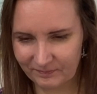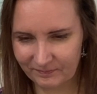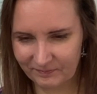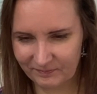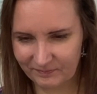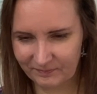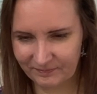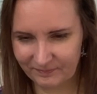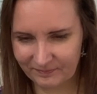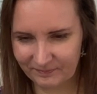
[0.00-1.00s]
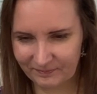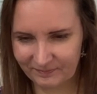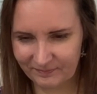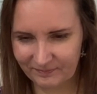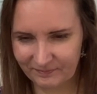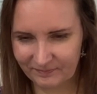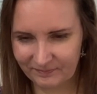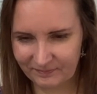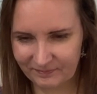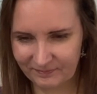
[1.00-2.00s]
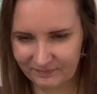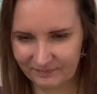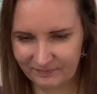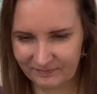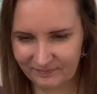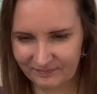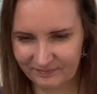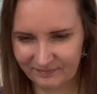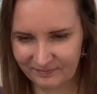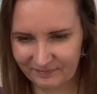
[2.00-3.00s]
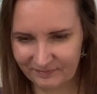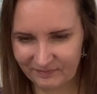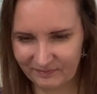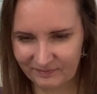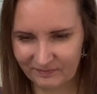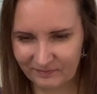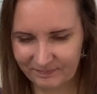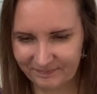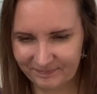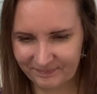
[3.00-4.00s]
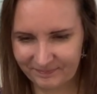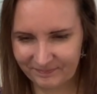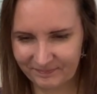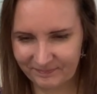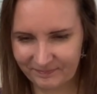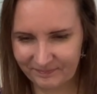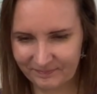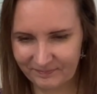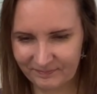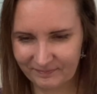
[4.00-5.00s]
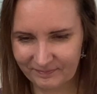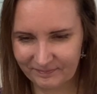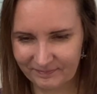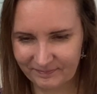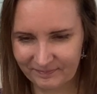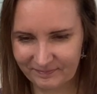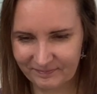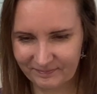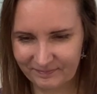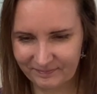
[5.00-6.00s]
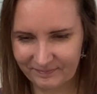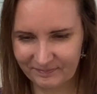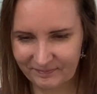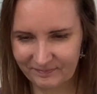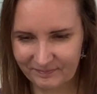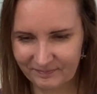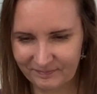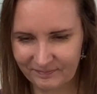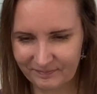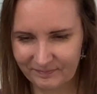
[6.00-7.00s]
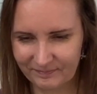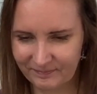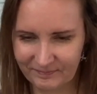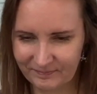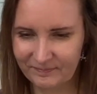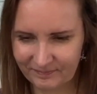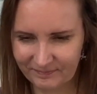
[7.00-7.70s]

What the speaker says: (no one is talking)